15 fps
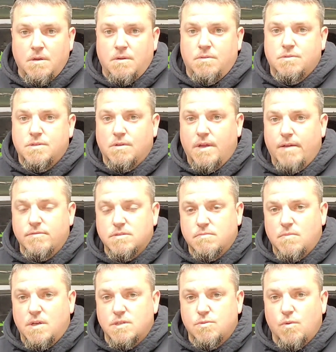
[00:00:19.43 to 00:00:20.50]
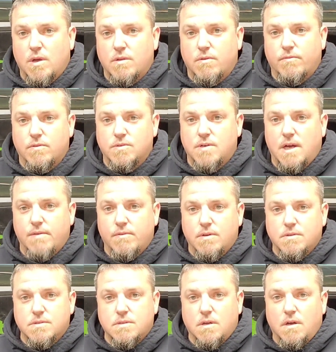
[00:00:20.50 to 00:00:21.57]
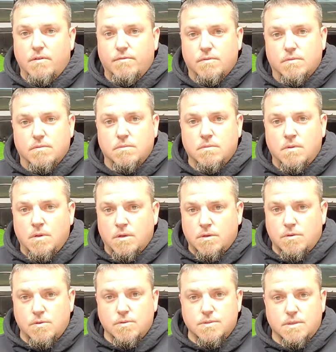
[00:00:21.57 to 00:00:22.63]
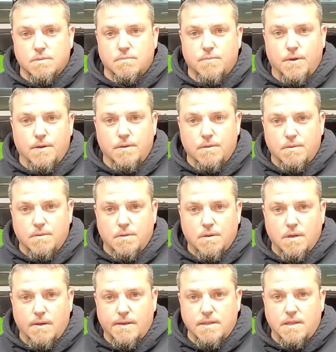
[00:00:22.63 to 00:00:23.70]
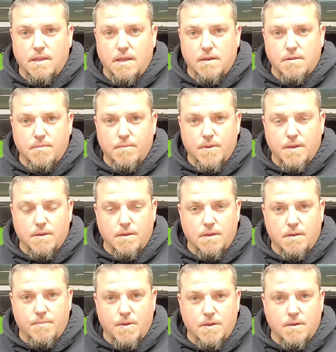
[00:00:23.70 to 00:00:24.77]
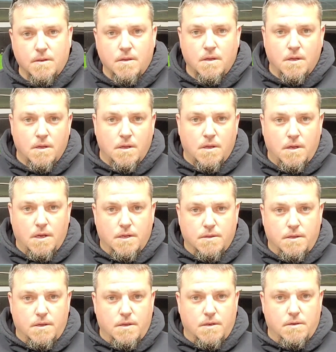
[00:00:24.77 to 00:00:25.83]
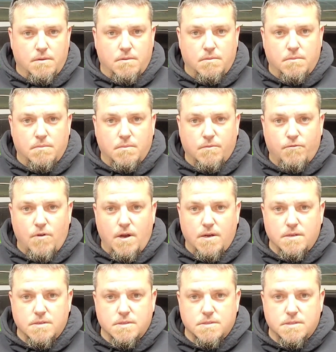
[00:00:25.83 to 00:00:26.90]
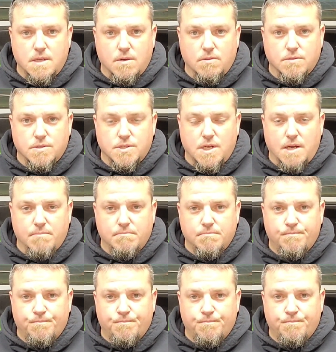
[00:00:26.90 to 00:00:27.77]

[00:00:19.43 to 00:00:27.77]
Still have some nice weather for driving and stuff and cruising, but we'll get to that in a minute. And then Fred is now in the shop.